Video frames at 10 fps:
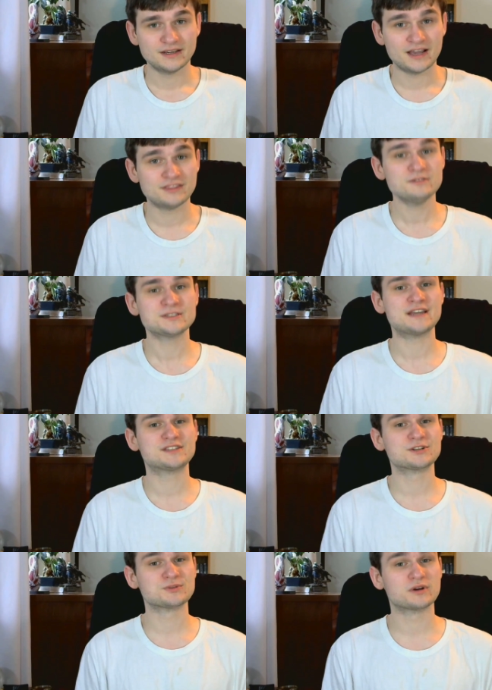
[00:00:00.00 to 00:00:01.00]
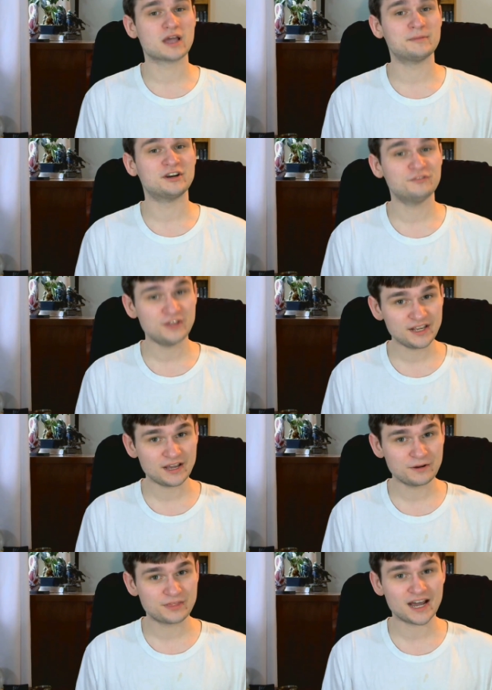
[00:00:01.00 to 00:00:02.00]
and those answers will come in a
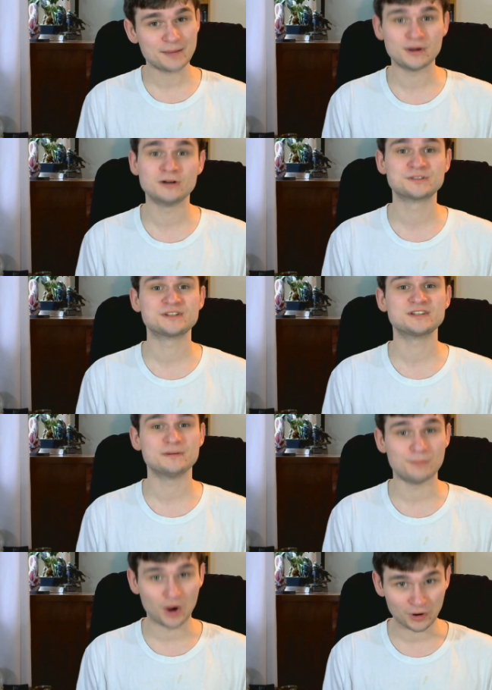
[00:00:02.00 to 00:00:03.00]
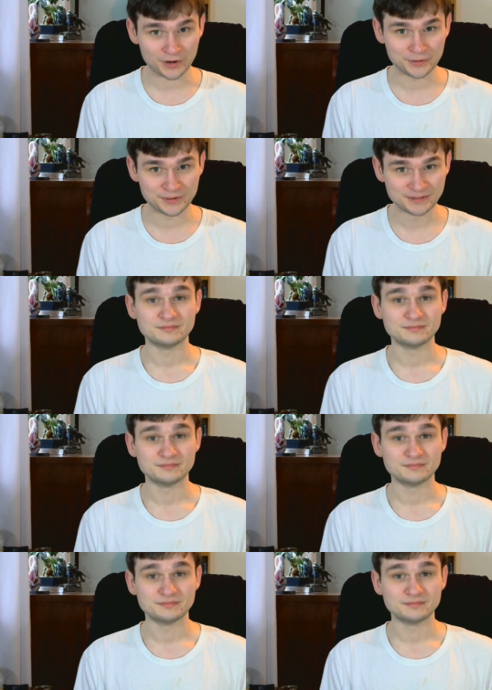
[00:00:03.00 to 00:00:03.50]
video that I post tomorrow.